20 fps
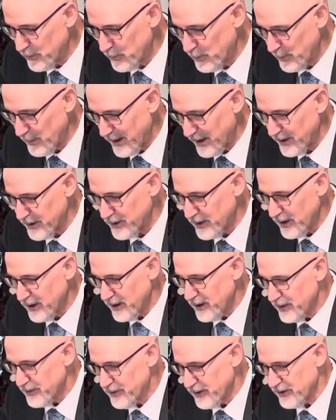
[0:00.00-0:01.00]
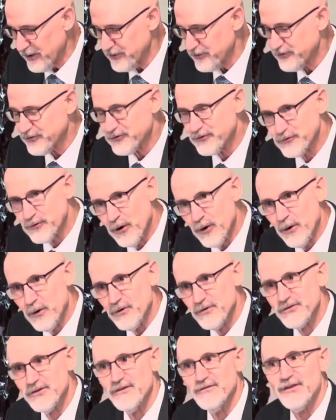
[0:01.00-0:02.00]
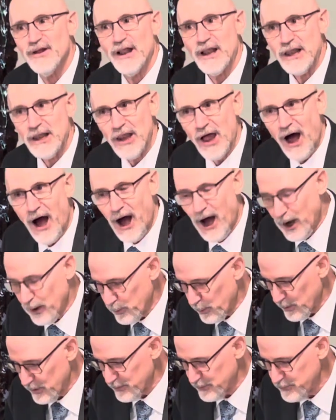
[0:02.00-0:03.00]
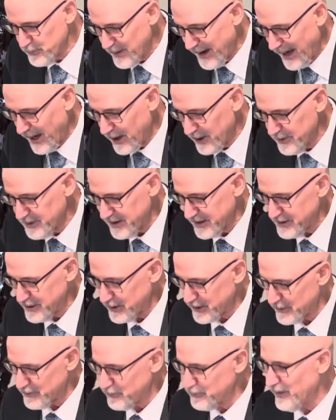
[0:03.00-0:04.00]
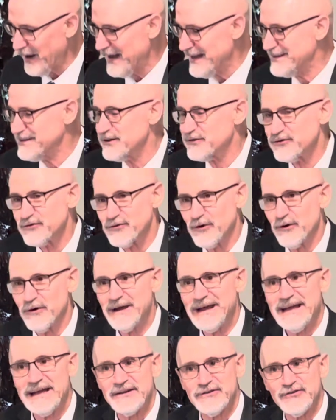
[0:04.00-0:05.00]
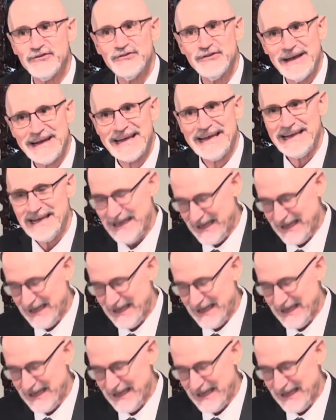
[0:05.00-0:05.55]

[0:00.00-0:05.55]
where the scrolls of the law were found, and you can find the story in 2